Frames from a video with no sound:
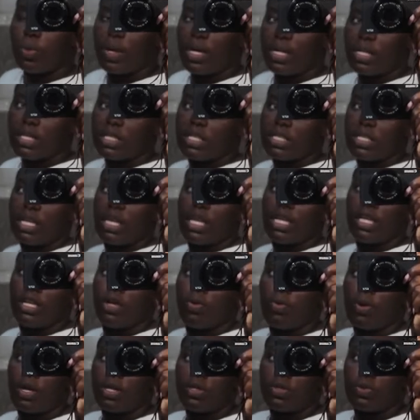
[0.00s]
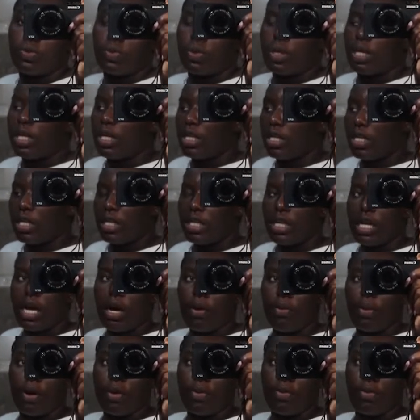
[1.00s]
want anyone to clean
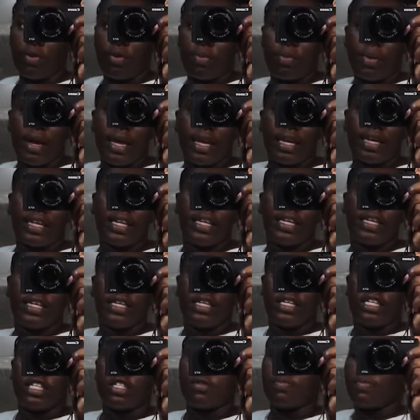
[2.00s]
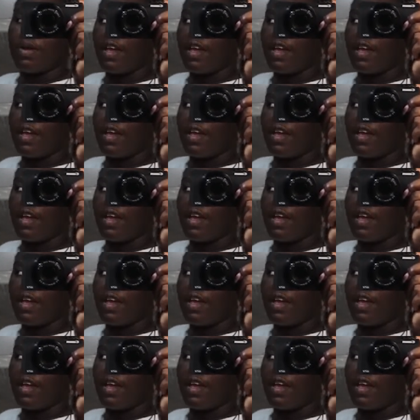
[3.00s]
our room i clean it